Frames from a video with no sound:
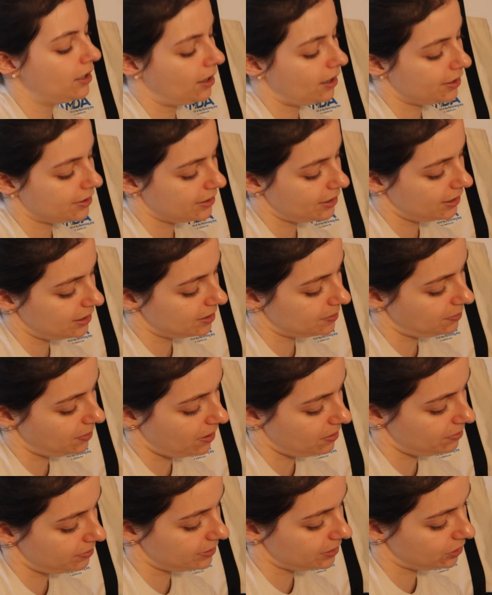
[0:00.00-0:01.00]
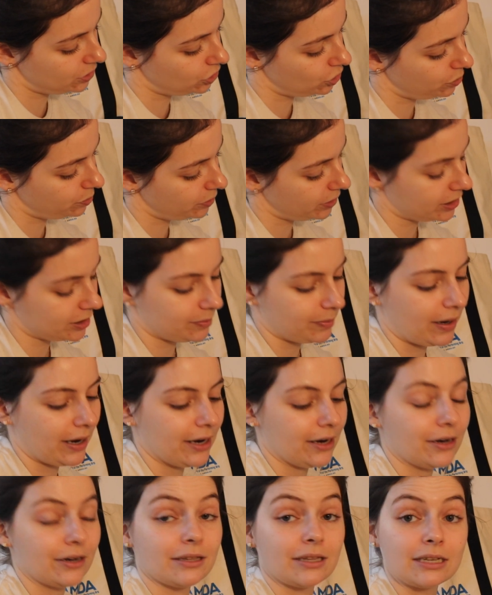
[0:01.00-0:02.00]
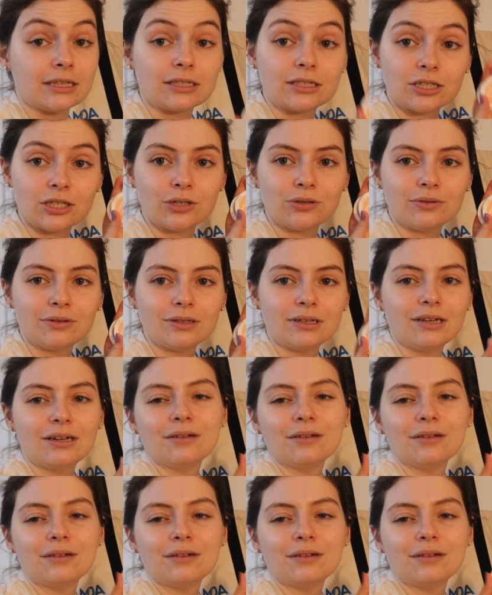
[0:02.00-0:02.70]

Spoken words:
Are these probably super expired, these two?